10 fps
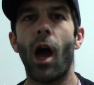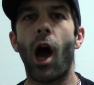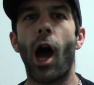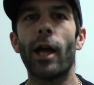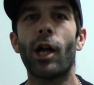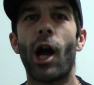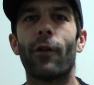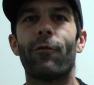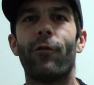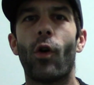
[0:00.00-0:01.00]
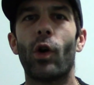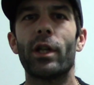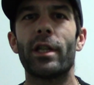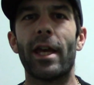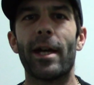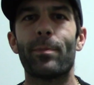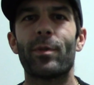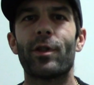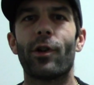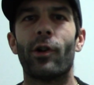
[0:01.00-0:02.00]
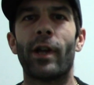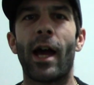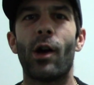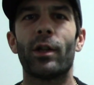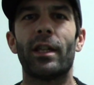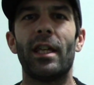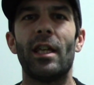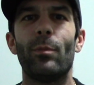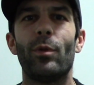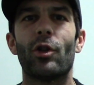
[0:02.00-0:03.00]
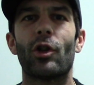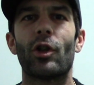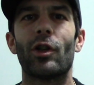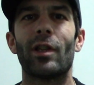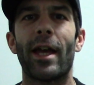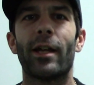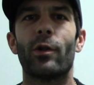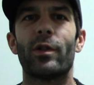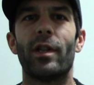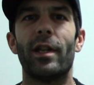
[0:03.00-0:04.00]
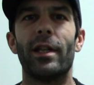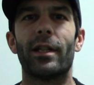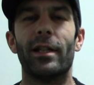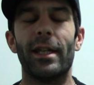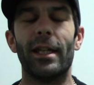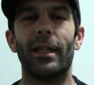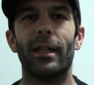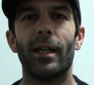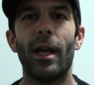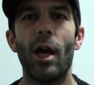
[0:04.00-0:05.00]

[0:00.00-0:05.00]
I got 4 tips on how to keep your Lego City clean,